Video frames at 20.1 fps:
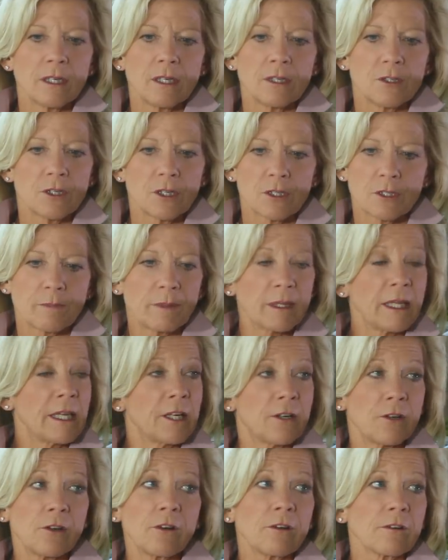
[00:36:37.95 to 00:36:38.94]
just
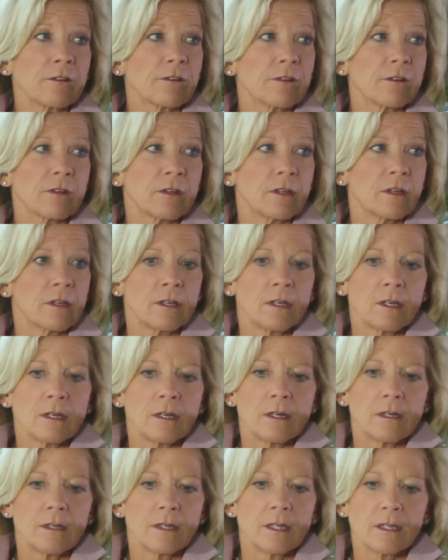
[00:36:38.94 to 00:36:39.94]
planet Earth,
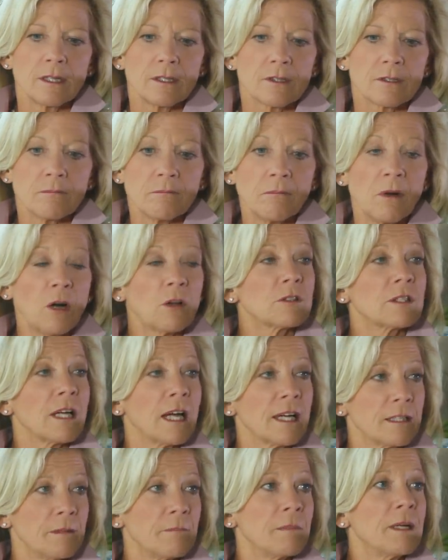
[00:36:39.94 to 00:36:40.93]
these
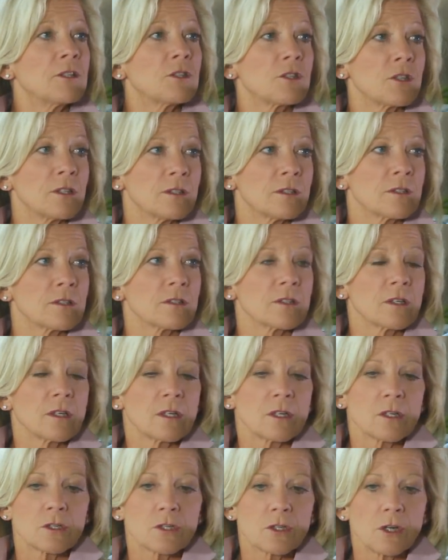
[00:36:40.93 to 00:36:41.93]
multi-dimensions
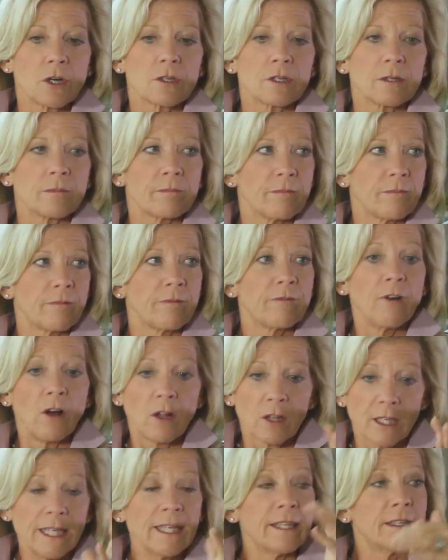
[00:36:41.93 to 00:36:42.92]
start to
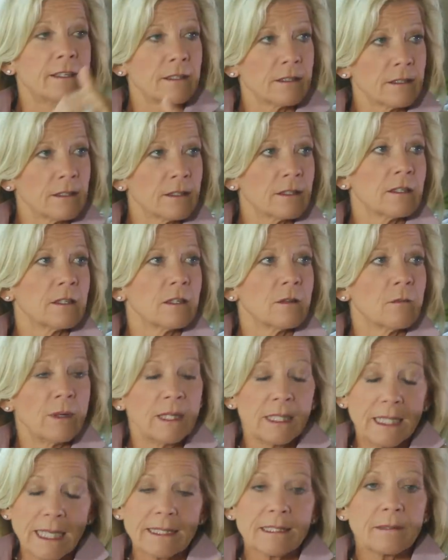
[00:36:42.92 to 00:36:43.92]
fall in. We
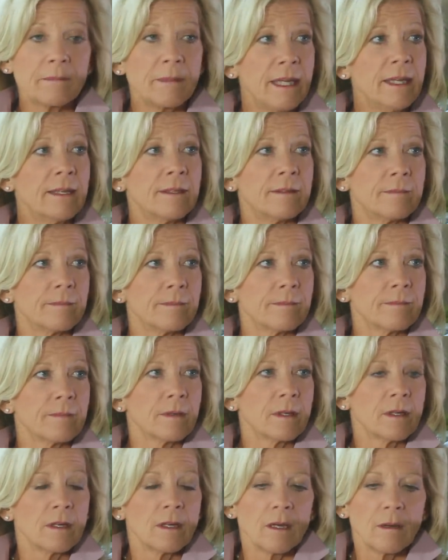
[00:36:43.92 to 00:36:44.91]
let them in
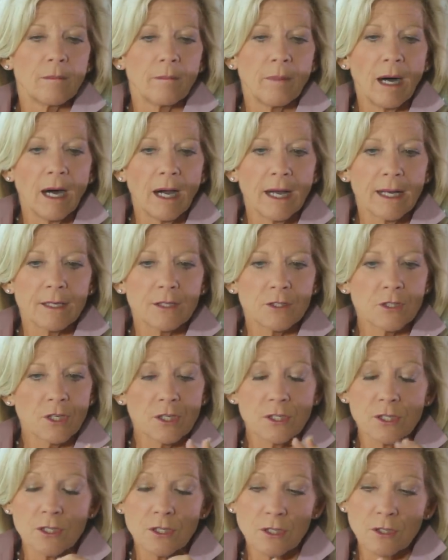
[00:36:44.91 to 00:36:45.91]
by
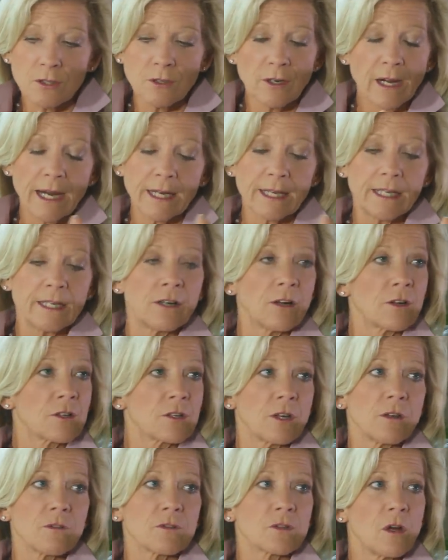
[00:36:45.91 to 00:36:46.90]
just cracking
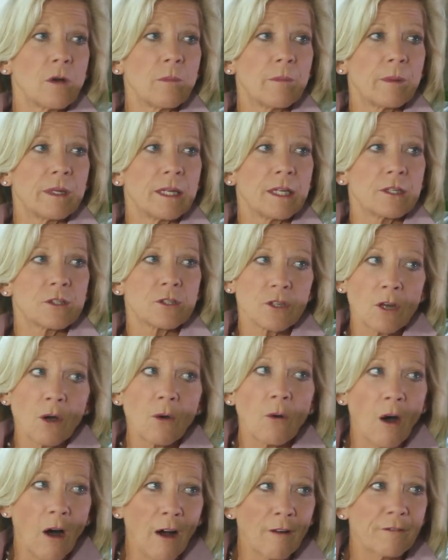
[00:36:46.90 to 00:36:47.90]
ourselves open. And so
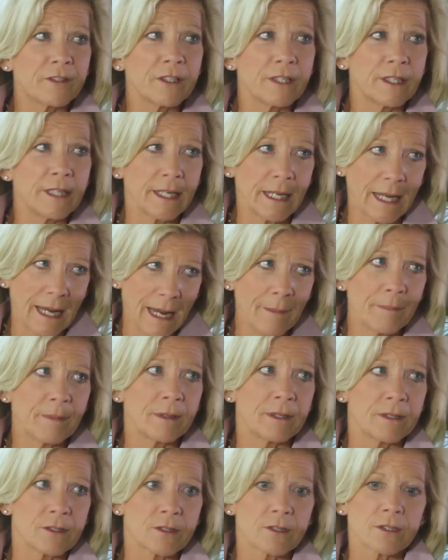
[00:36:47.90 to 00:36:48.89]
often it
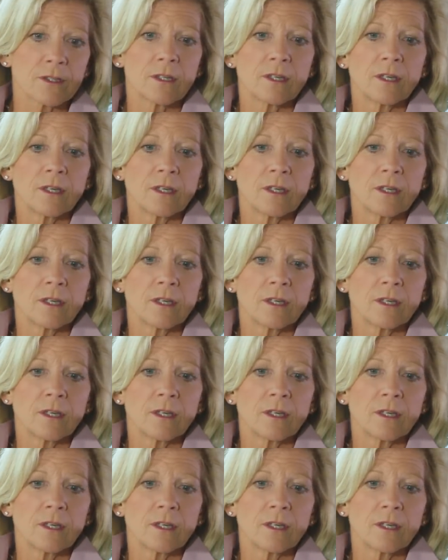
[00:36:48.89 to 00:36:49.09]
happens